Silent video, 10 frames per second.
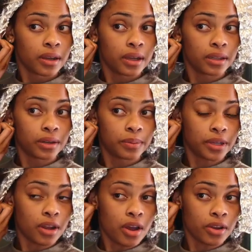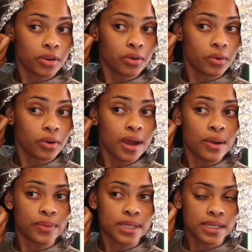a little bit longer, or
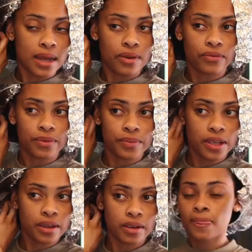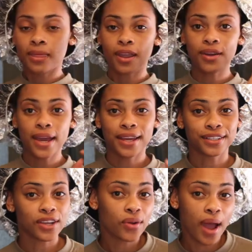I'll rinse it out from there. Okay,
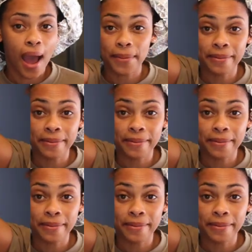so I'll be